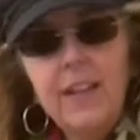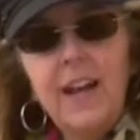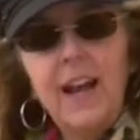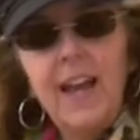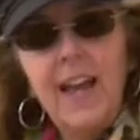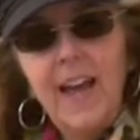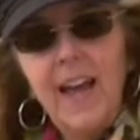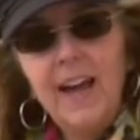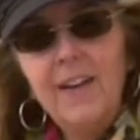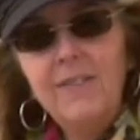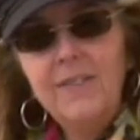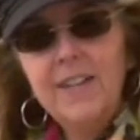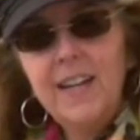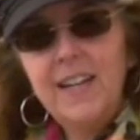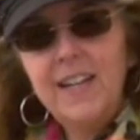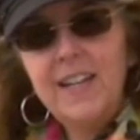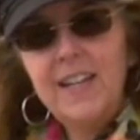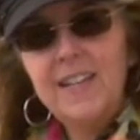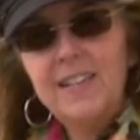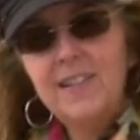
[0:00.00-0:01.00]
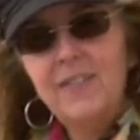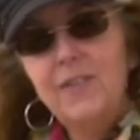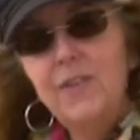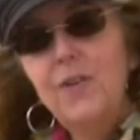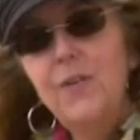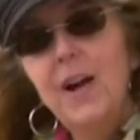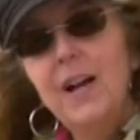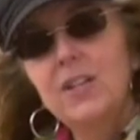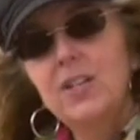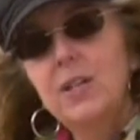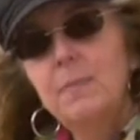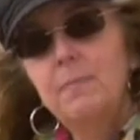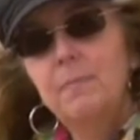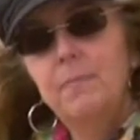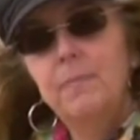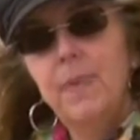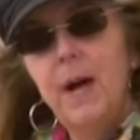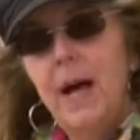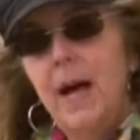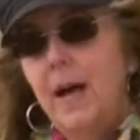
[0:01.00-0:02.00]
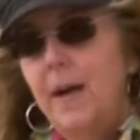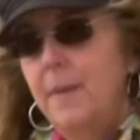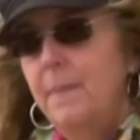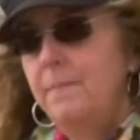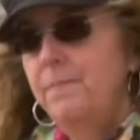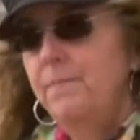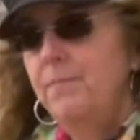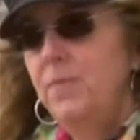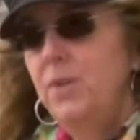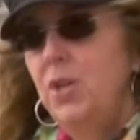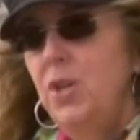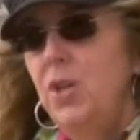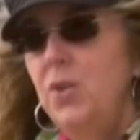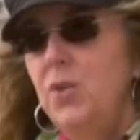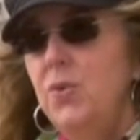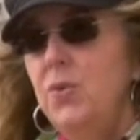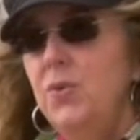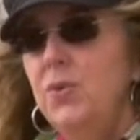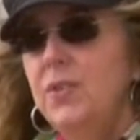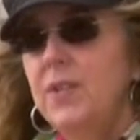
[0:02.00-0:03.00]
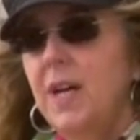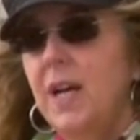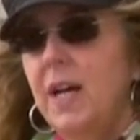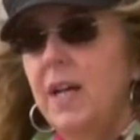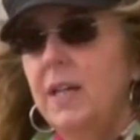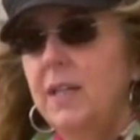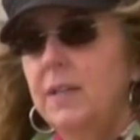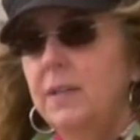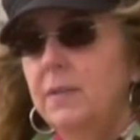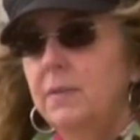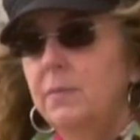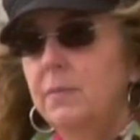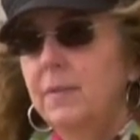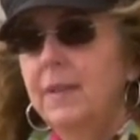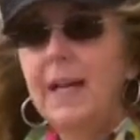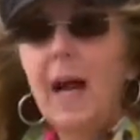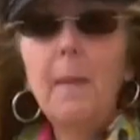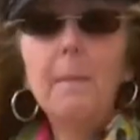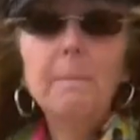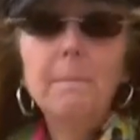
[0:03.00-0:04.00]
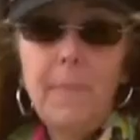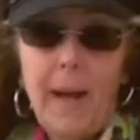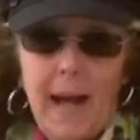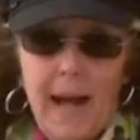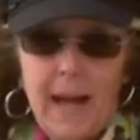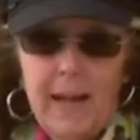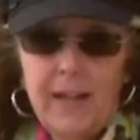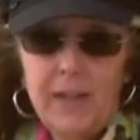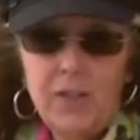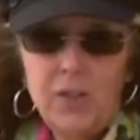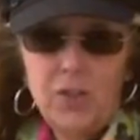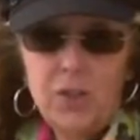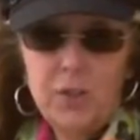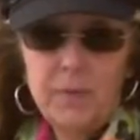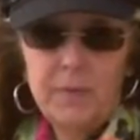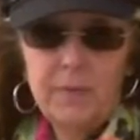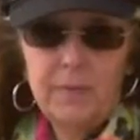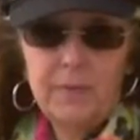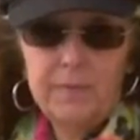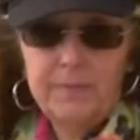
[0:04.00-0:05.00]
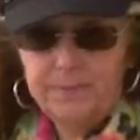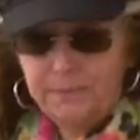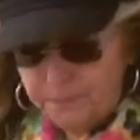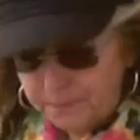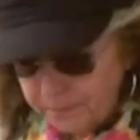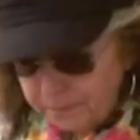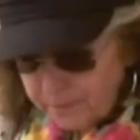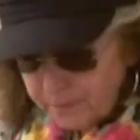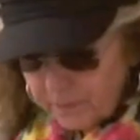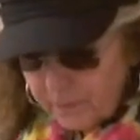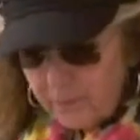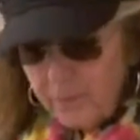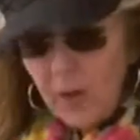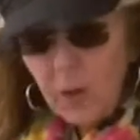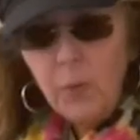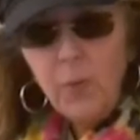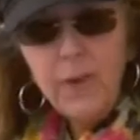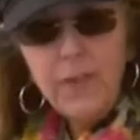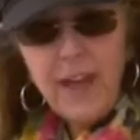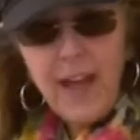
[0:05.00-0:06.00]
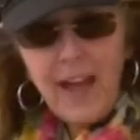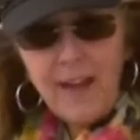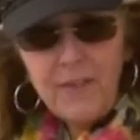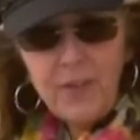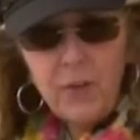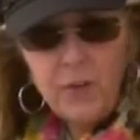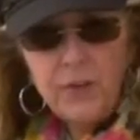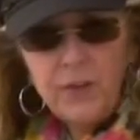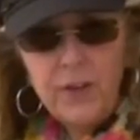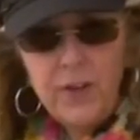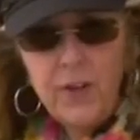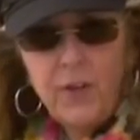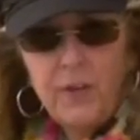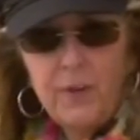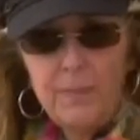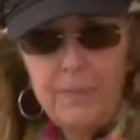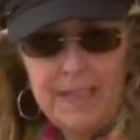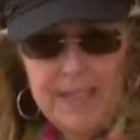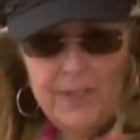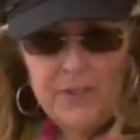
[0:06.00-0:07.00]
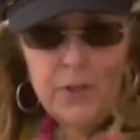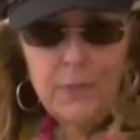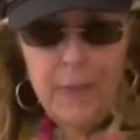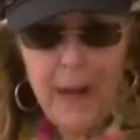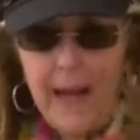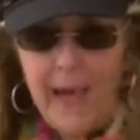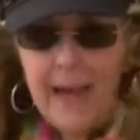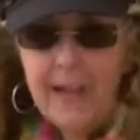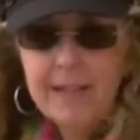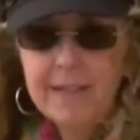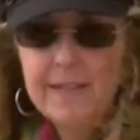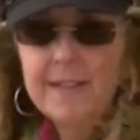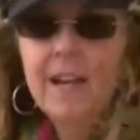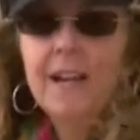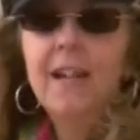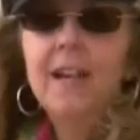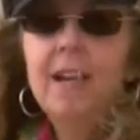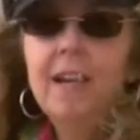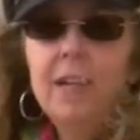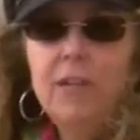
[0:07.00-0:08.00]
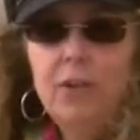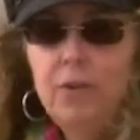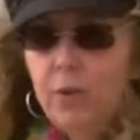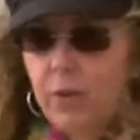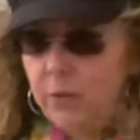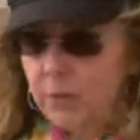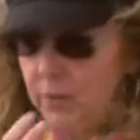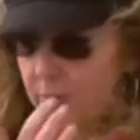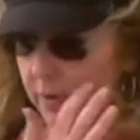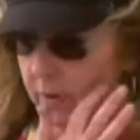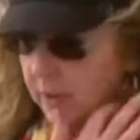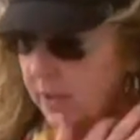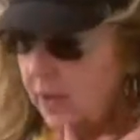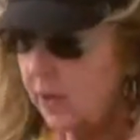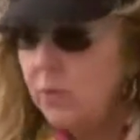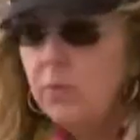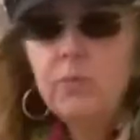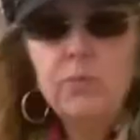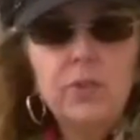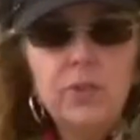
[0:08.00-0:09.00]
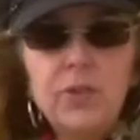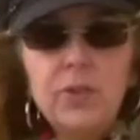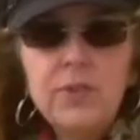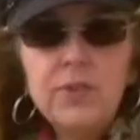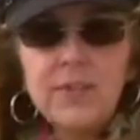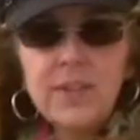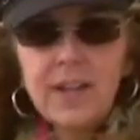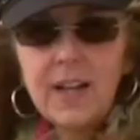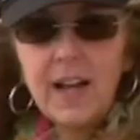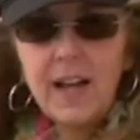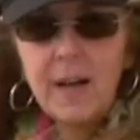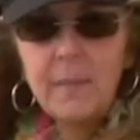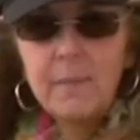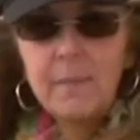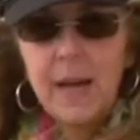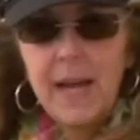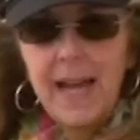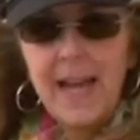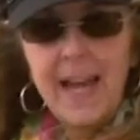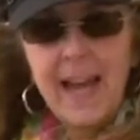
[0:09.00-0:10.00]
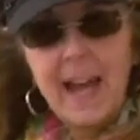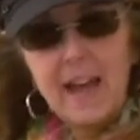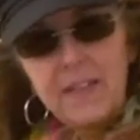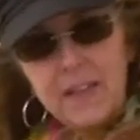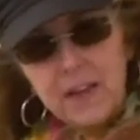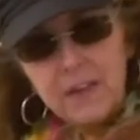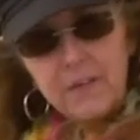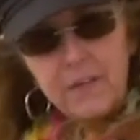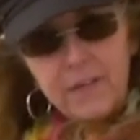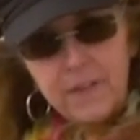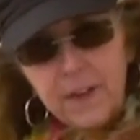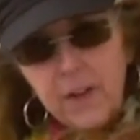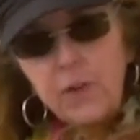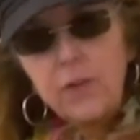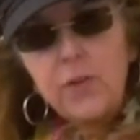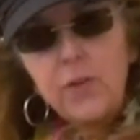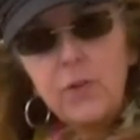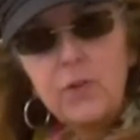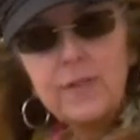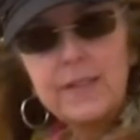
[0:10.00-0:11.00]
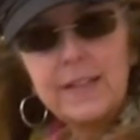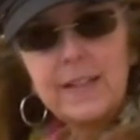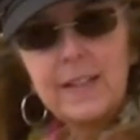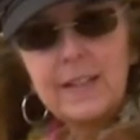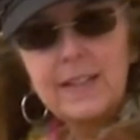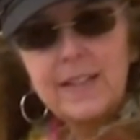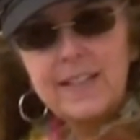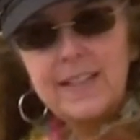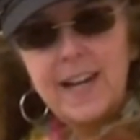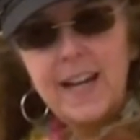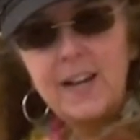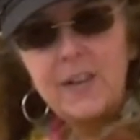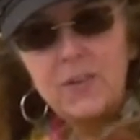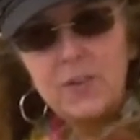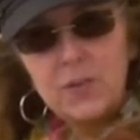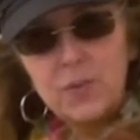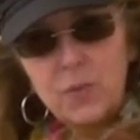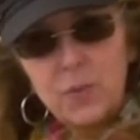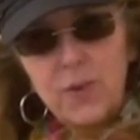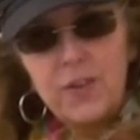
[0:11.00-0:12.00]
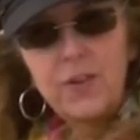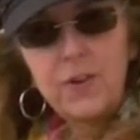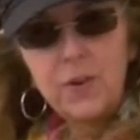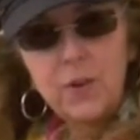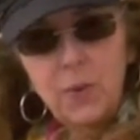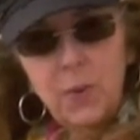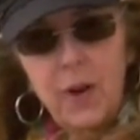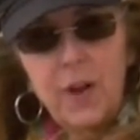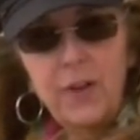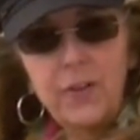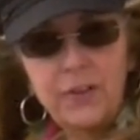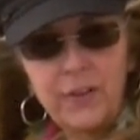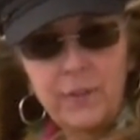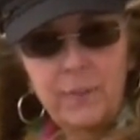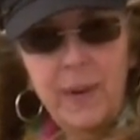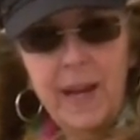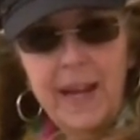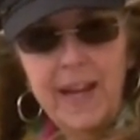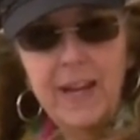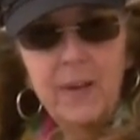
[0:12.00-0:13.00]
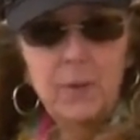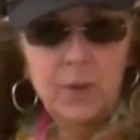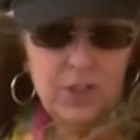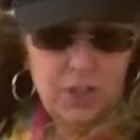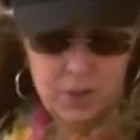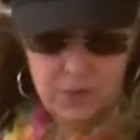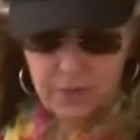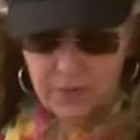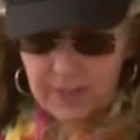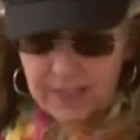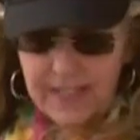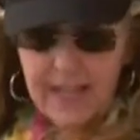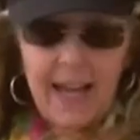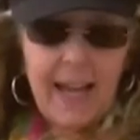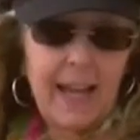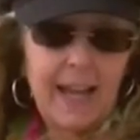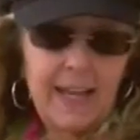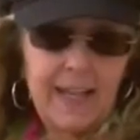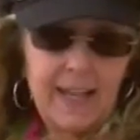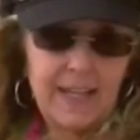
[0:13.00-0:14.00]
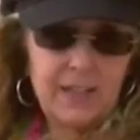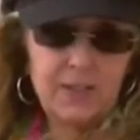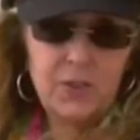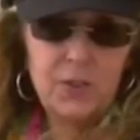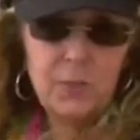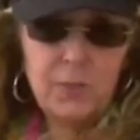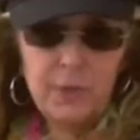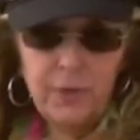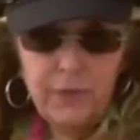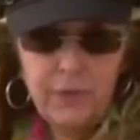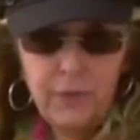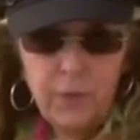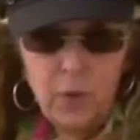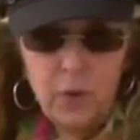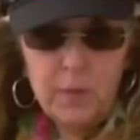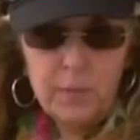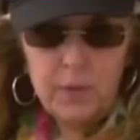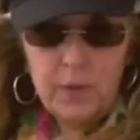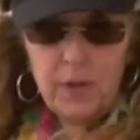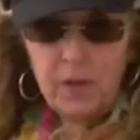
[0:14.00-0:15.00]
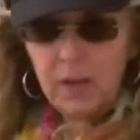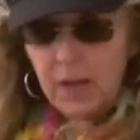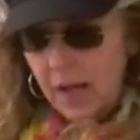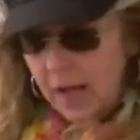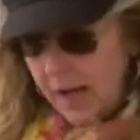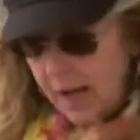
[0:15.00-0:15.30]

that I have done is if you actually um, use a gum package where they have those, you know, the blister packs, you can, you know, use the gum and then fill those little containers with your wells of paint, which is really handy and super affordable